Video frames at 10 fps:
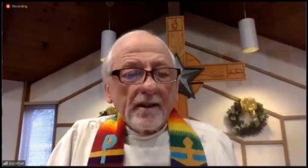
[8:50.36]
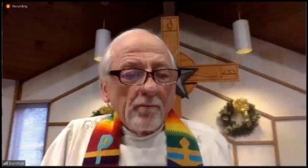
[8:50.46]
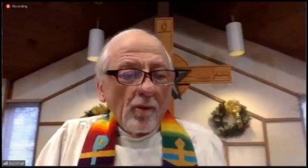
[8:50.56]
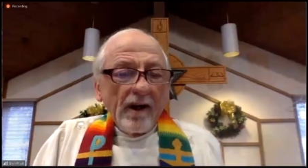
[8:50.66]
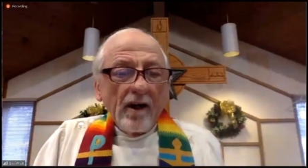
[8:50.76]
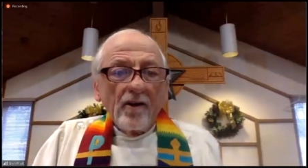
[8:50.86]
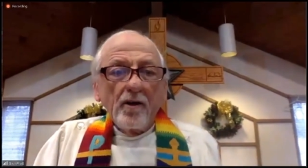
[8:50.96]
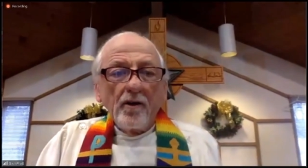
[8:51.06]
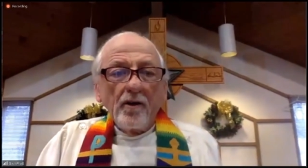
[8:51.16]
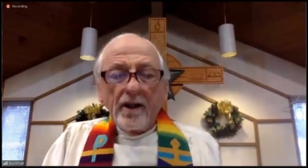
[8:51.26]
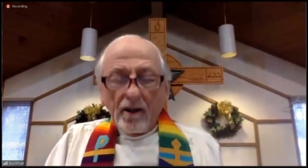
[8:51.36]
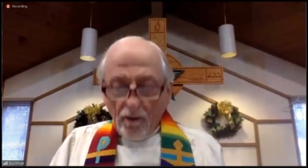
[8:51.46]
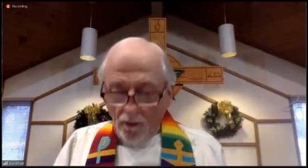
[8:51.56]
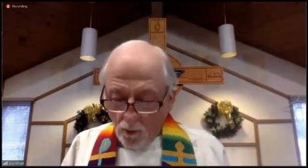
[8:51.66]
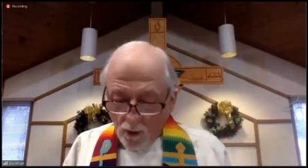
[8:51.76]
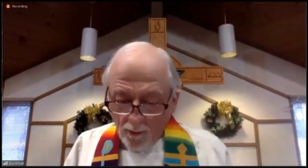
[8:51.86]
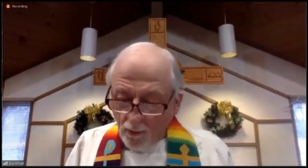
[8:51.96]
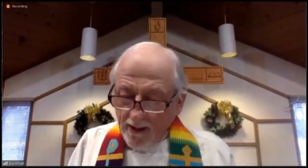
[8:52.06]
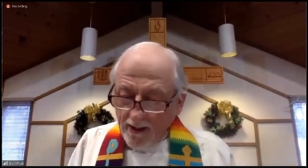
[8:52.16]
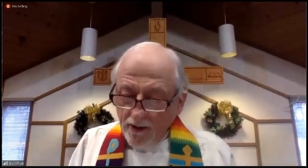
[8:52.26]
prepare to hear the word
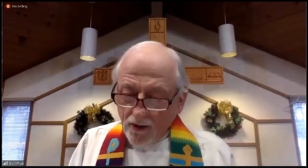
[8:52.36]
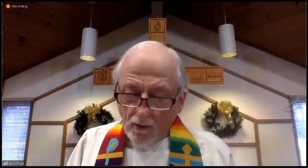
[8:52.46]
preached,